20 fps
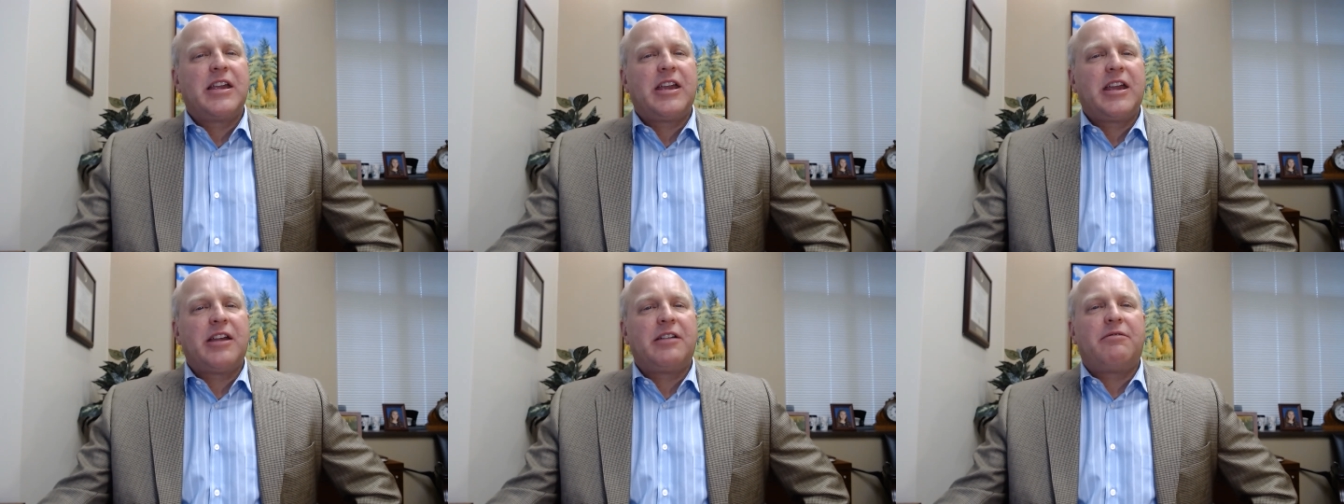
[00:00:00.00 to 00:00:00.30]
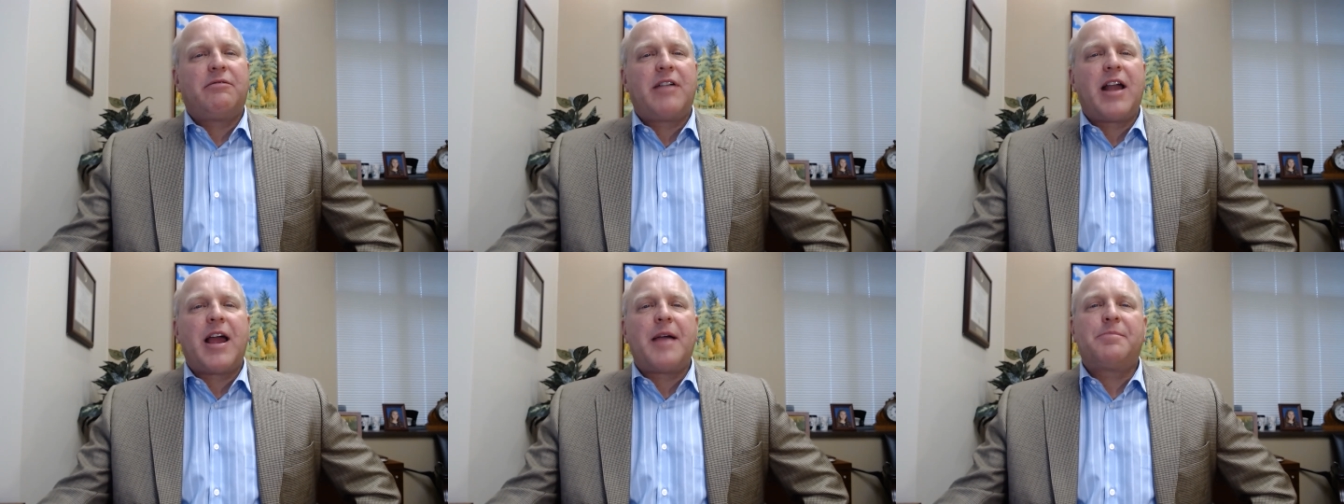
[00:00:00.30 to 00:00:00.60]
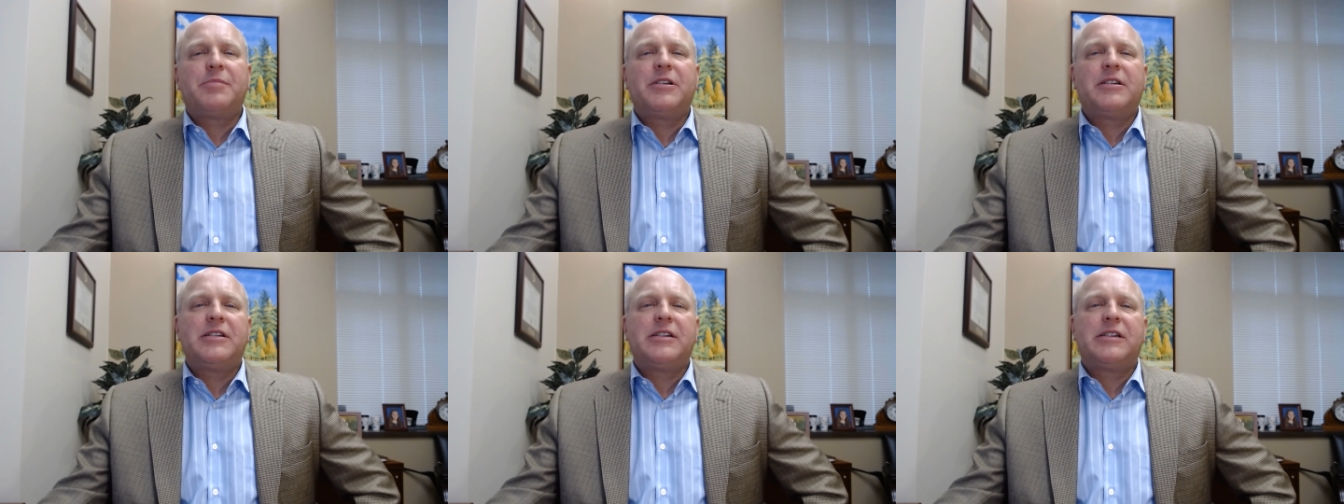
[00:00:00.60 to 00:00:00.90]
and
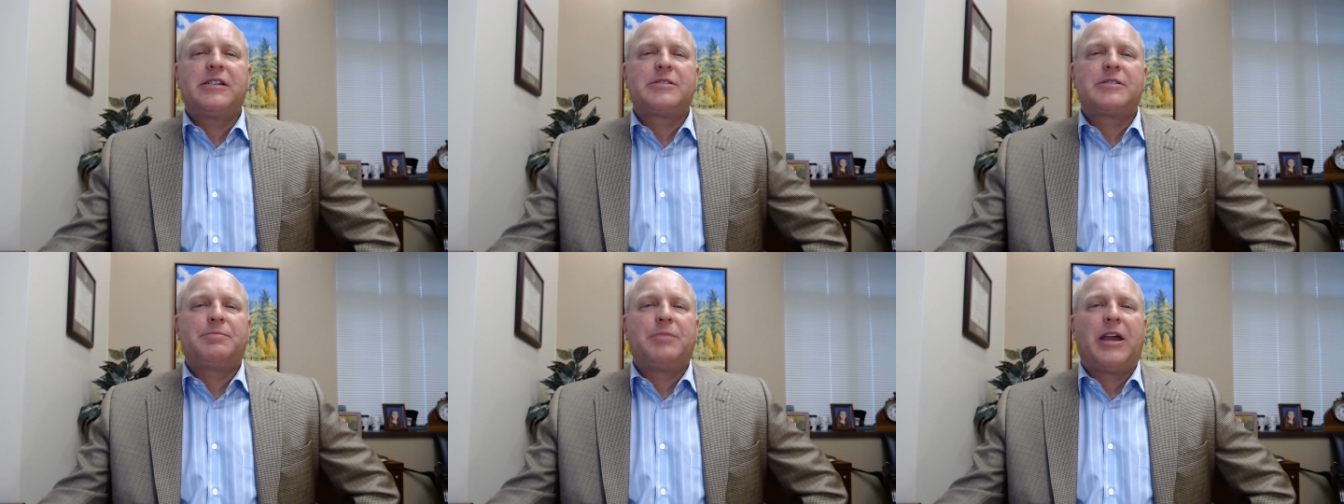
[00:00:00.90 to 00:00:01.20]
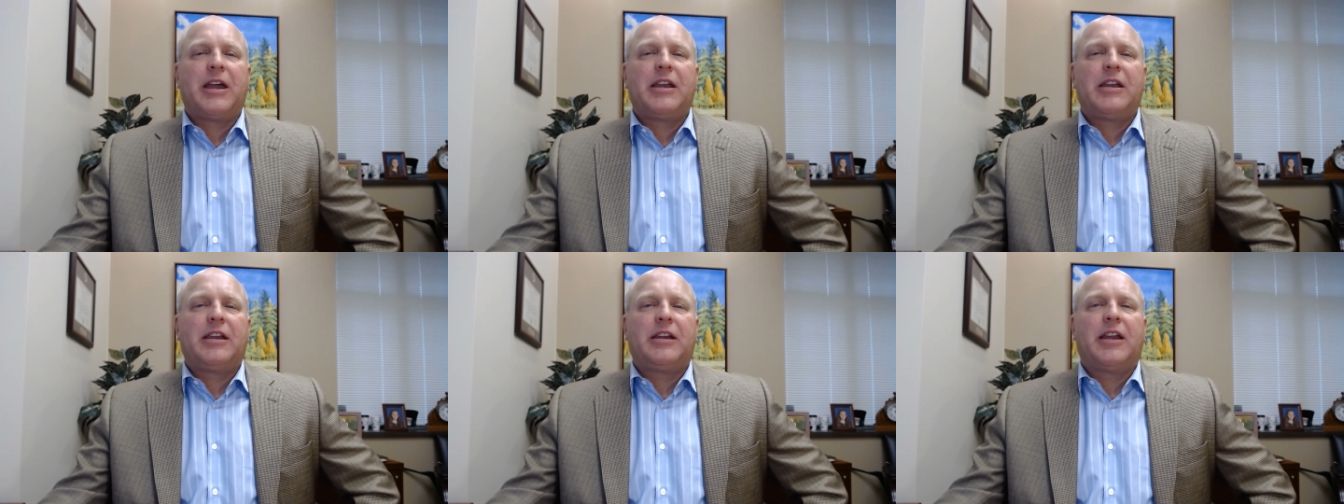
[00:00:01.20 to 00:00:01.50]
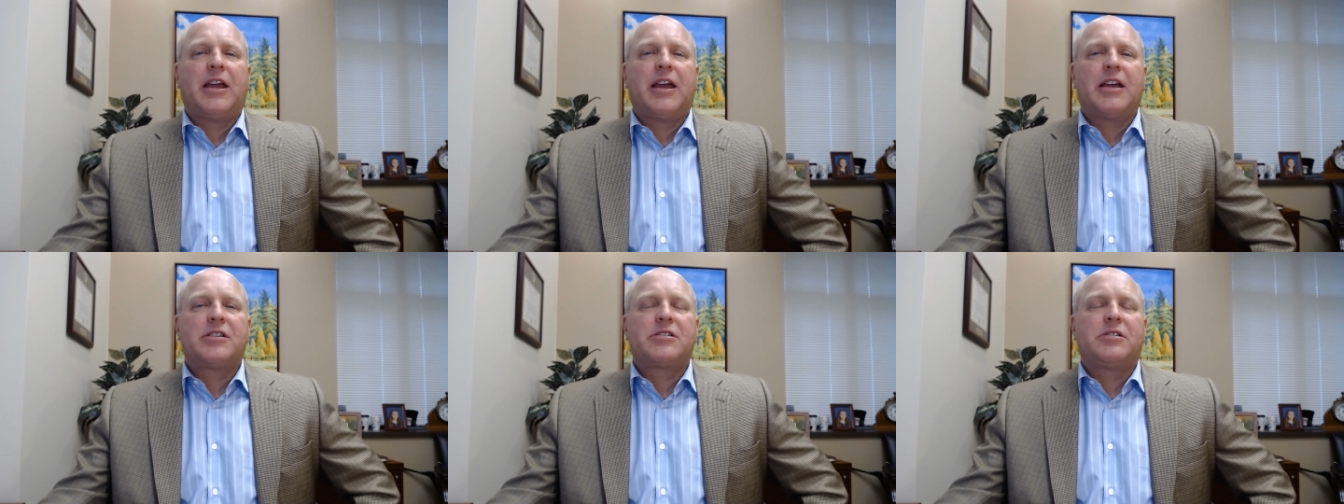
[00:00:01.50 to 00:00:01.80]
rapidly expanding
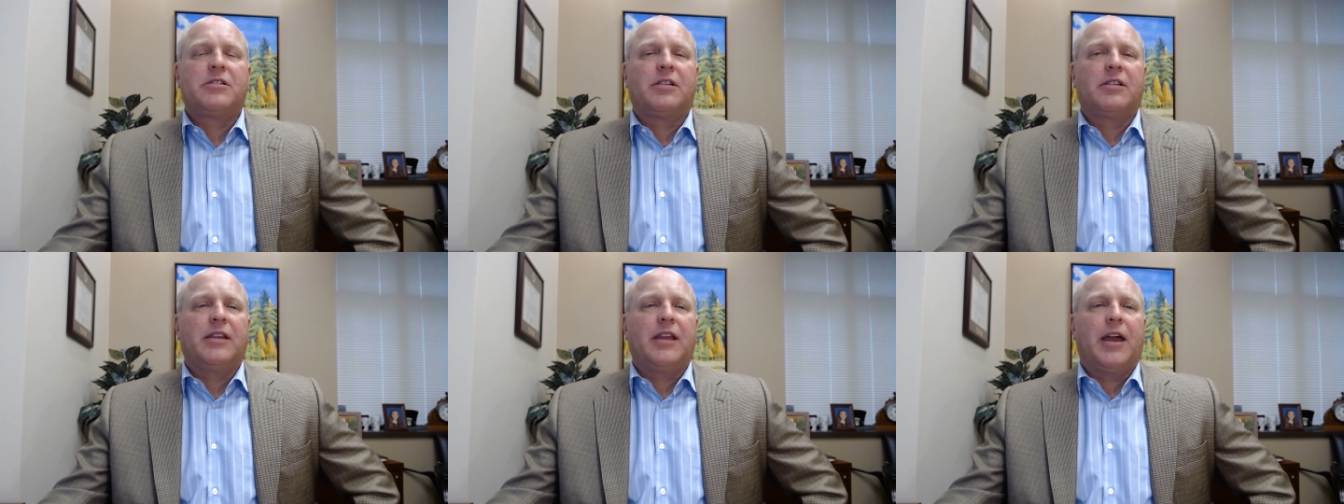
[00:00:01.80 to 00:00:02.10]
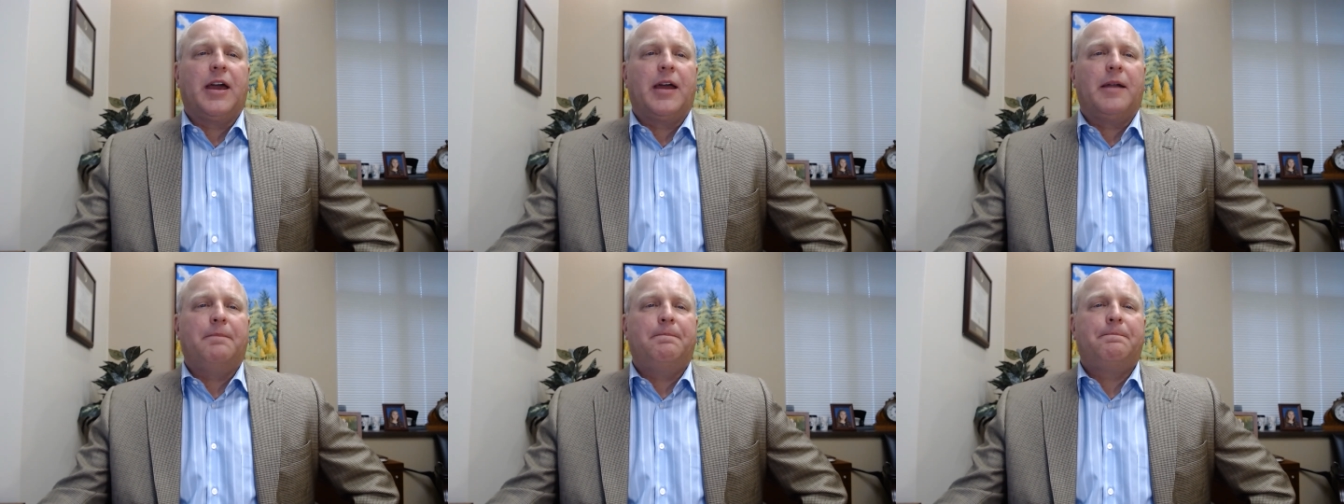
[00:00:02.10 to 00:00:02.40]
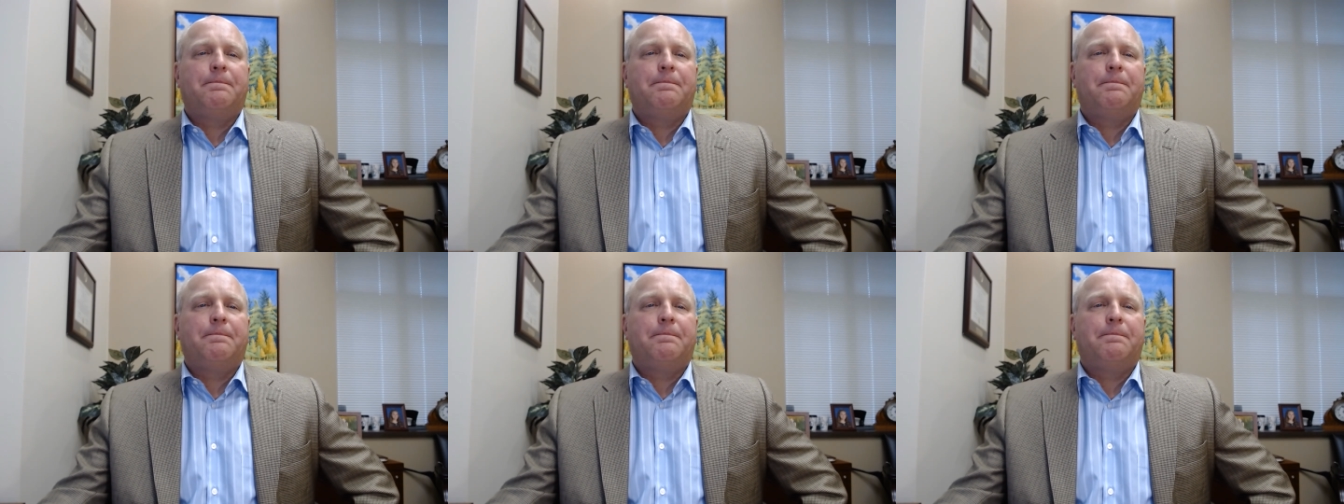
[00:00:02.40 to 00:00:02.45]
national debt.